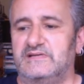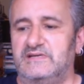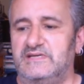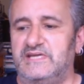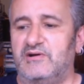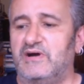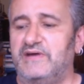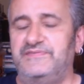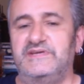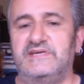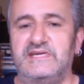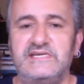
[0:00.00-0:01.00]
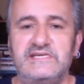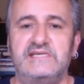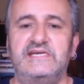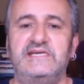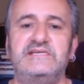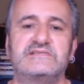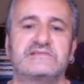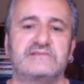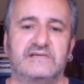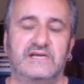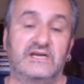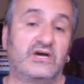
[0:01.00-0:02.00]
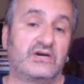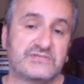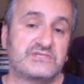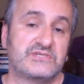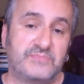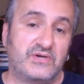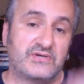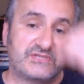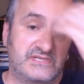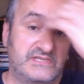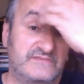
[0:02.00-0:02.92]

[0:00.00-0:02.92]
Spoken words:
Now, I think he's a loss to boxing, the